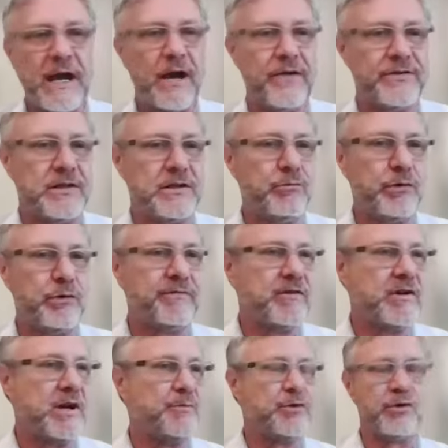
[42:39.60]
give out,
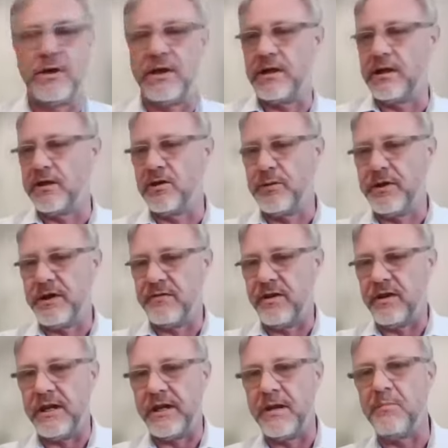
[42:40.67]
we've come to a little bit of
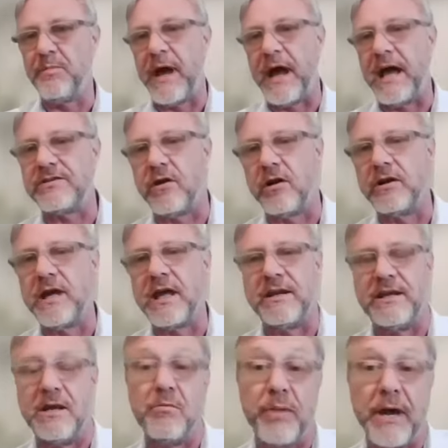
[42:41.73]
an impasse, or not
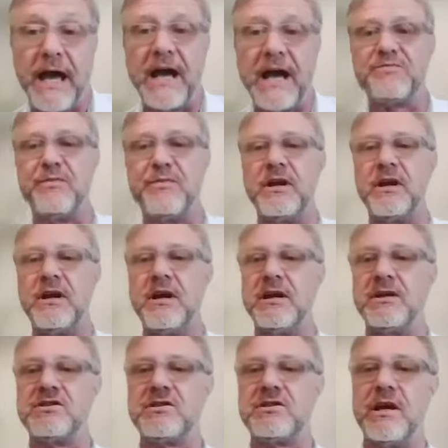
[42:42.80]
an impasse, but
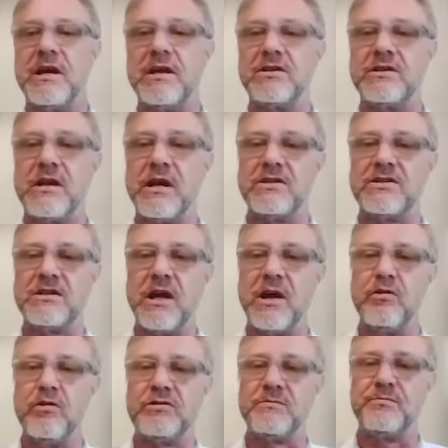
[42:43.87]
a
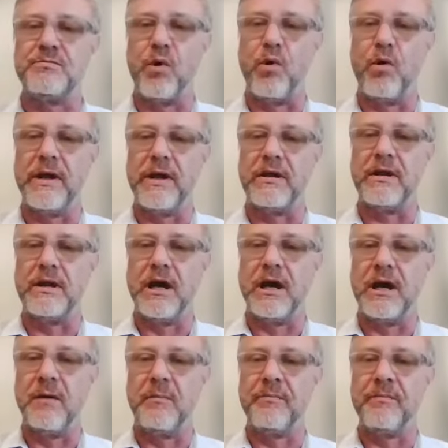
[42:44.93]
slow point.
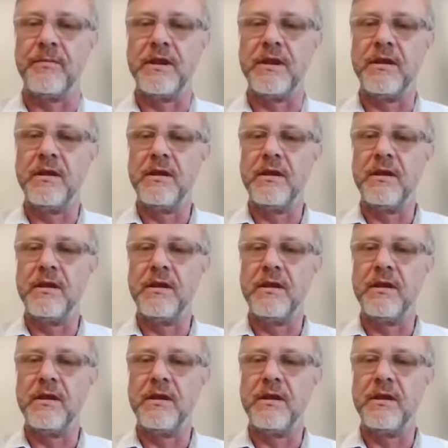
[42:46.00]
I'm